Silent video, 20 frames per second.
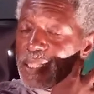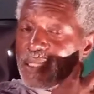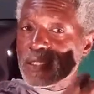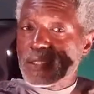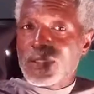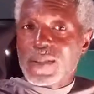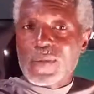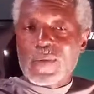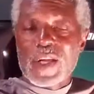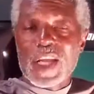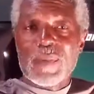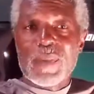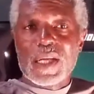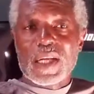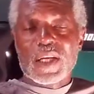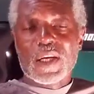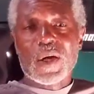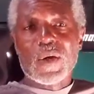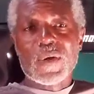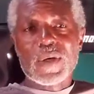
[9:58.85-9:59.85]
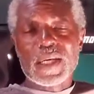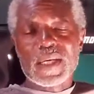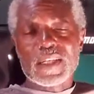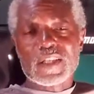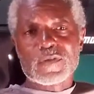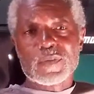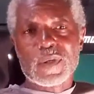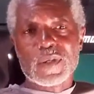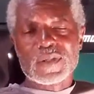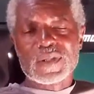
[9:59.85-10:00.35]
the ceramic coating
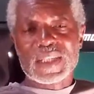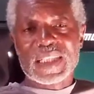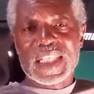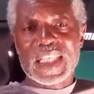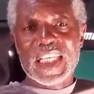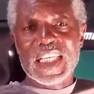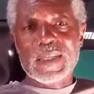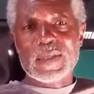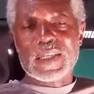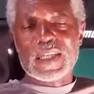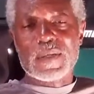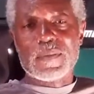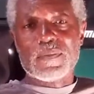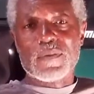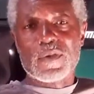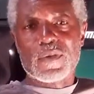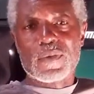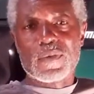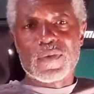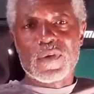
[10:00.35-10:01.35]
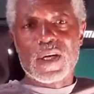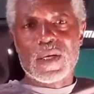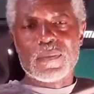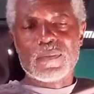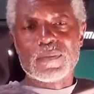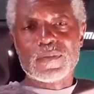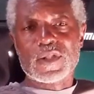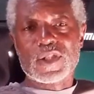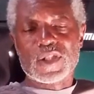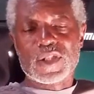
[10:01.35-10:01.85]
is supposed to keep them
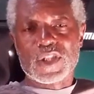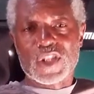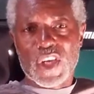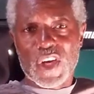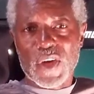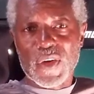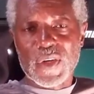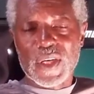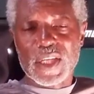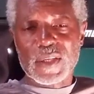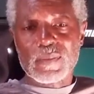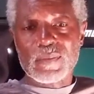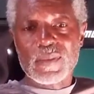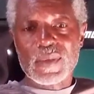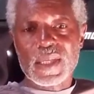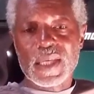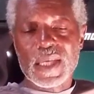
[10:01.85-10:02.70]
from turning.